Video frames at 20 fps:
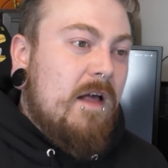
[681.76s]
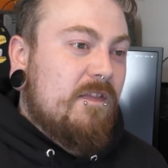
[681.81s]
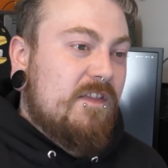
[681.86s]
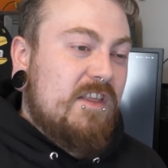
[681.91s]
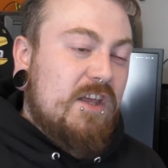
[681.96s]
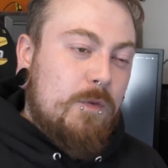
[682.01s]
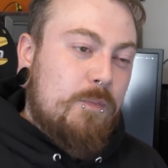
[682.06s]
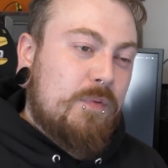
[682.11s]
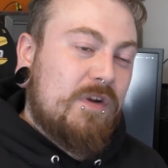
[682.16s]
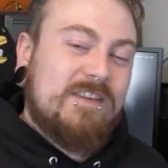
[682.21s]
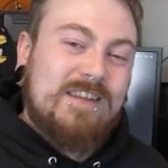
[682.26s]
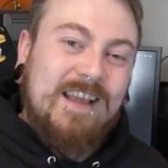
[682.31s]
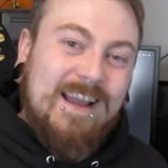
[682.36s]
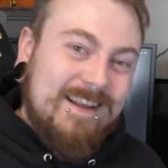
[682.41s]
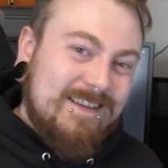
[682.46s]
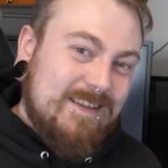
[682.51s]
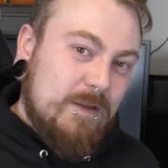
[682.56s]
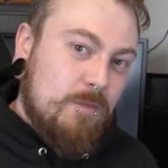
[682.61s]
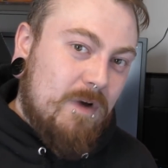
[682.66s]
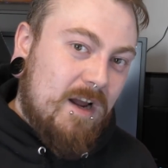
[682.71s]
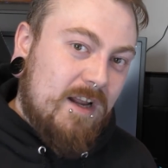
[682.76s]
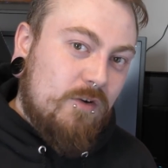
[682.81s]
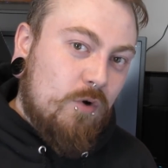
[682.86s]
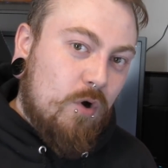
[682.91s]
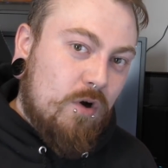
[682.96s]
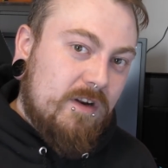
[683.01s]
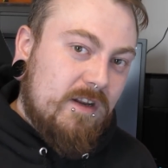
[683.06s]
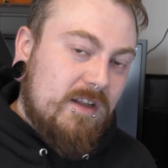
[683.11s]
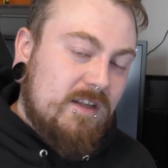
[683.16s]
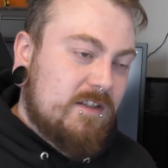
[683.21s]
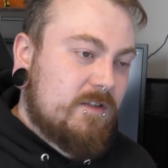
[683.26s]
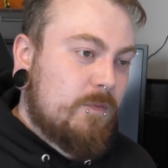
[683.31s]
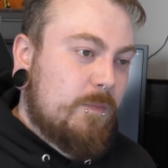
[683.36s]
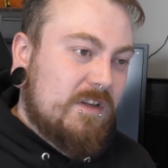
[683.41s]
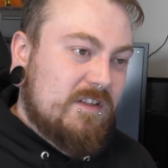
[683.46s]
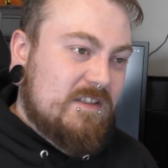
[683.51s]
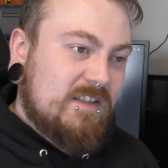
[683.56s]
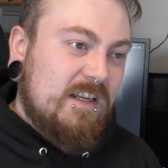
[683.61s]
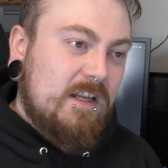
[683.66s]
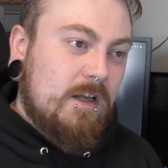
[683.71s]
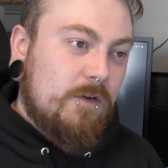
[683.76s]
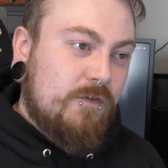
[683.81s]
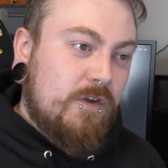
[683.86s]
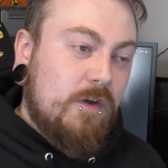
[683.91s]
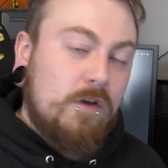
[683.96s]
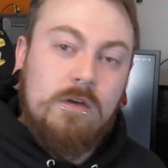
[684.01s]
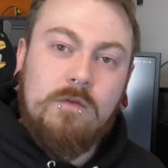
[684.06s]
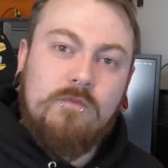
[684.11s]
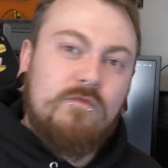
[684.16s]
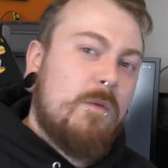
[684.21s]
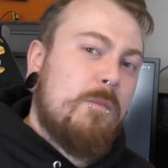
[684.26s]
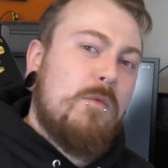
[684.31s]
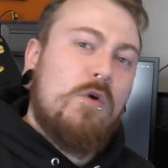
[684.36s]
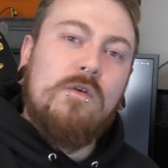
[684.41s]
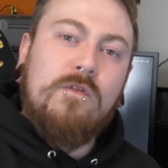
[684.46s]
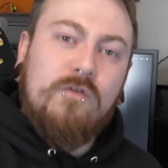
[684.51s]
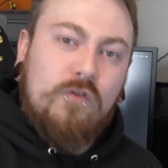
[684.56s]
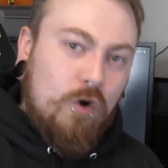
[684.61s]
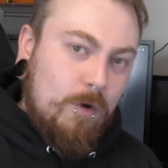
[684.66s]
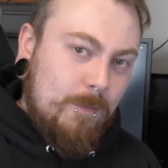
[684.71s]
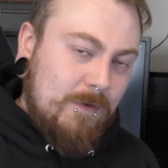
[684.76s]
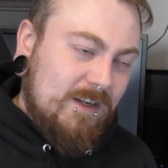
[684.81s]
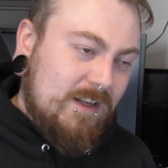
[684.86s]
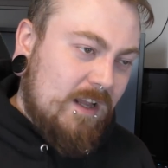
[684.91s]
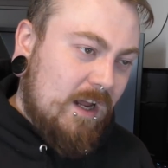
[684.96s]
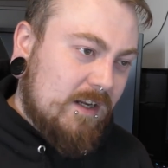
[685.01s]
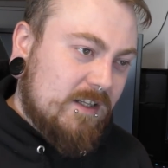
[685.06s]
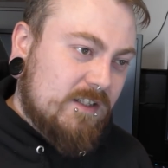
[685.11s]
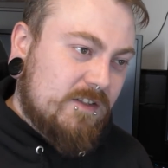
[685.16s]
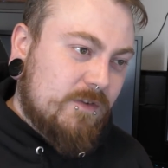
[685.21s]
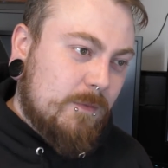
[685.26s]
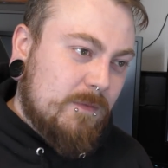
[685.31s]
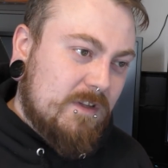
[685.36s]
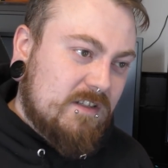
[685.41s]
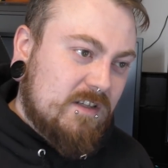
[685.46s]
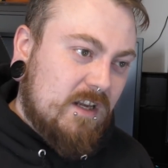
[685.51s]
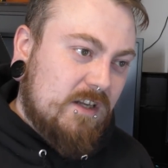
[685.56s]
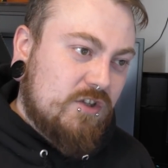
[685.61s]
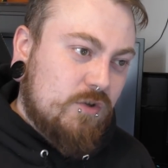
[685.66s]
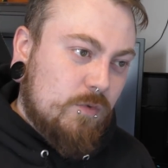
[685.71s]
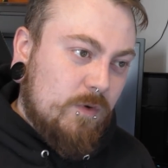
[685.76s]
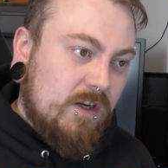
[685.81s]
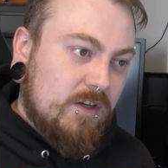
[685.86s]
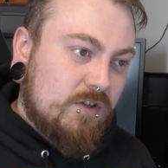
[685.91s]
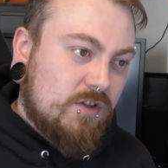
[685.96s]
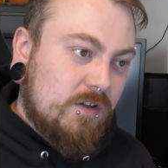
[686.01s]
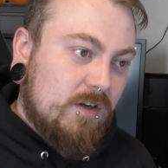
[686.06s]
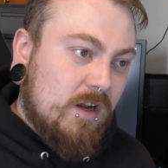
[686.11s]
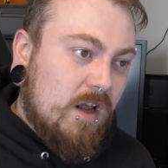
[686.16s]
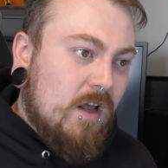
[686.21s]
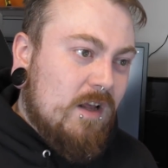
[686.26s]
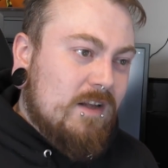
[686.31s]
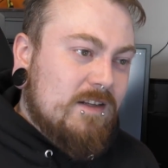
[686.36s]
they're protecting minorities, but see if you remove grooming gangs from the situation,